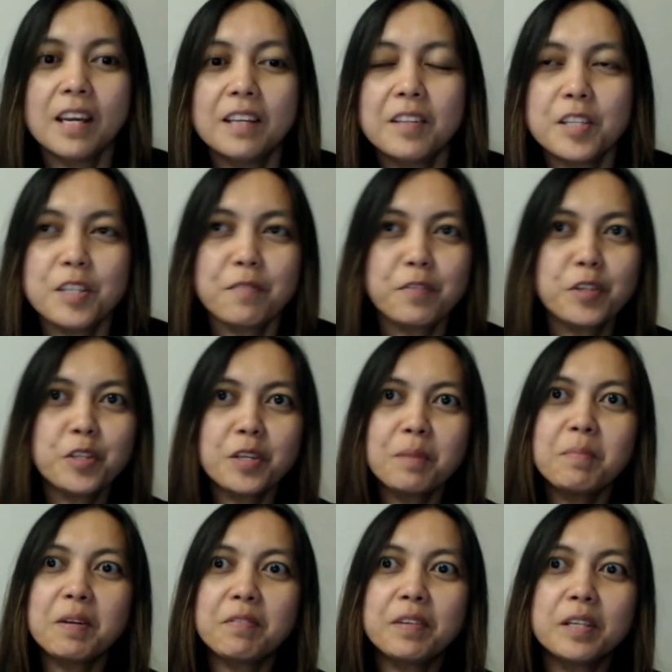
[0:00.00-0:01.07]
Yeah, that's the first
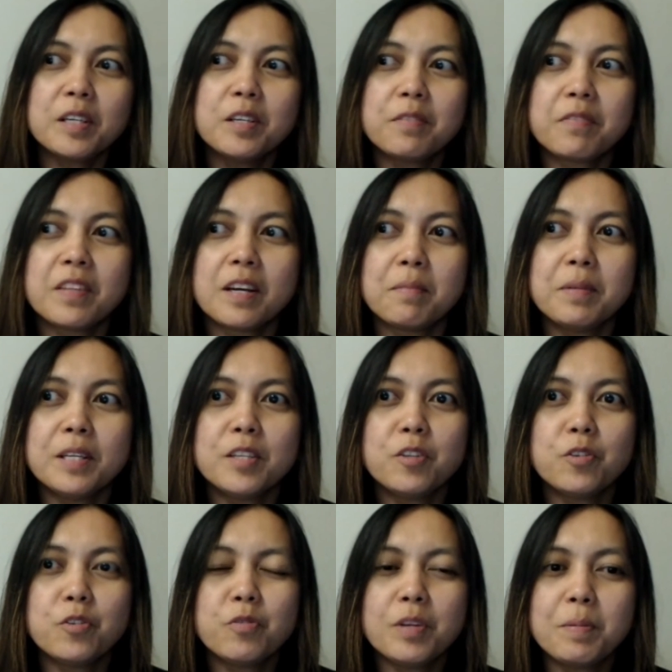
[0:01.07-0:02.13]
time I've heard of that, because
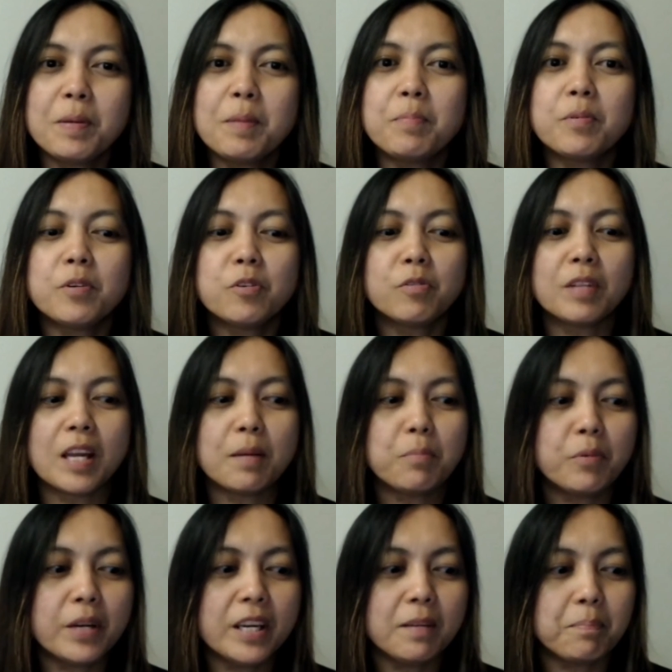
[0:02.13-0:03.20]
usually people
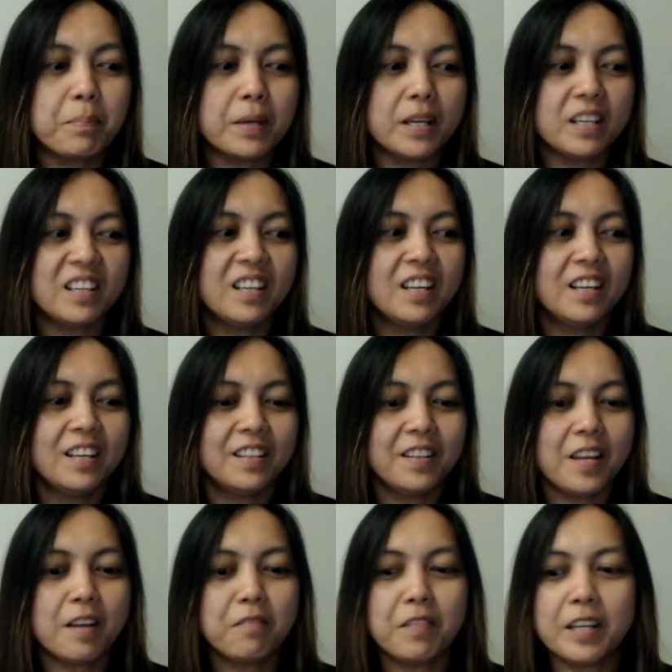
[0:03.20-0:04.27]
collaborate, but
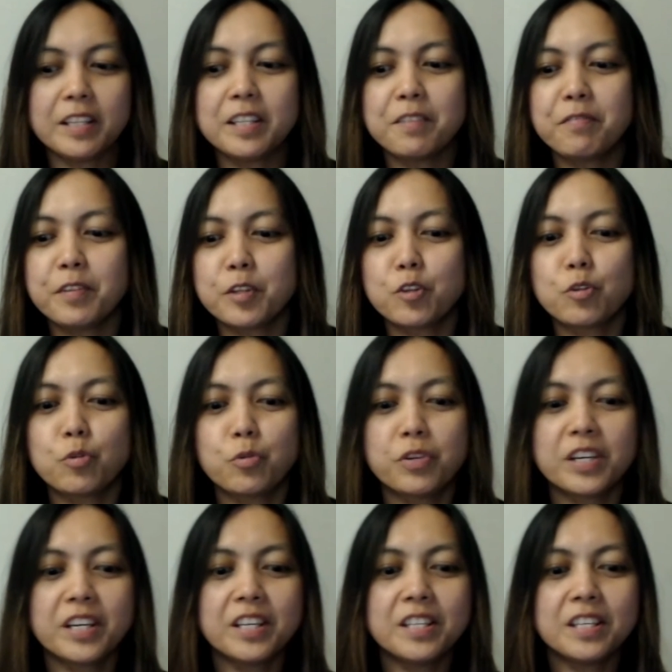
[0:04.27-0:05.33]
they have like different
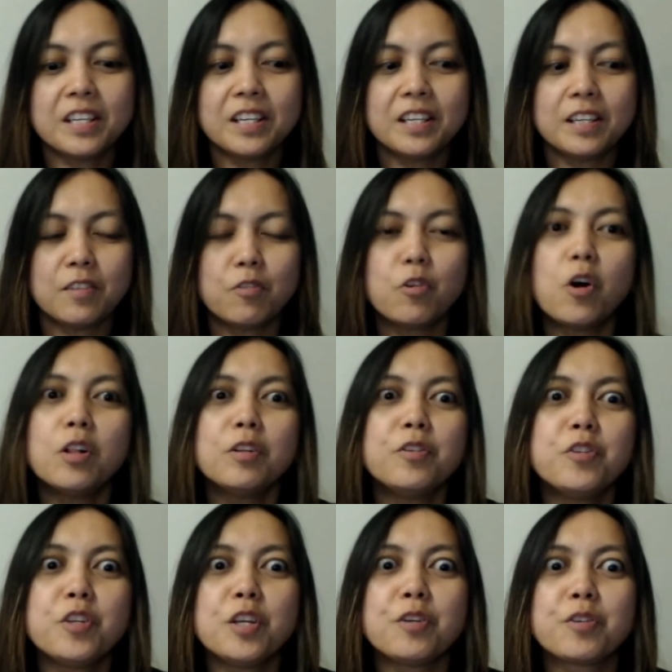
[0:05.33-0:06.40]
stories in an
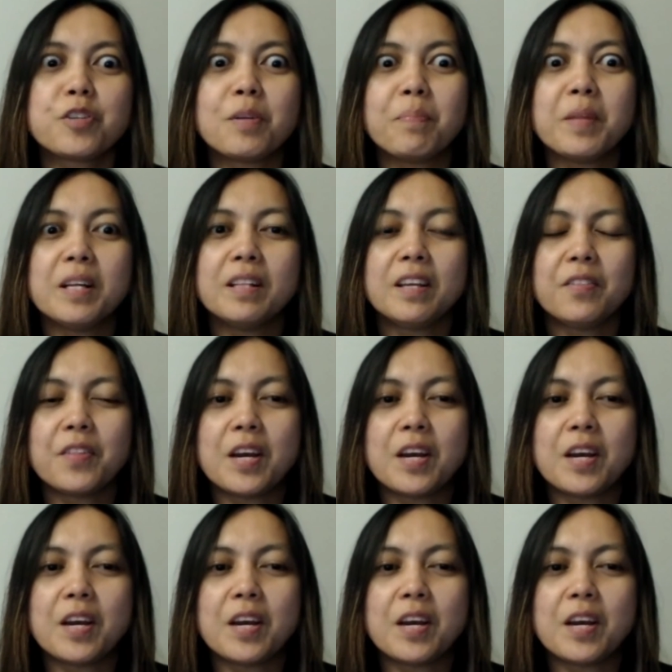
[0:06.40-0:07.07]
anthology or something like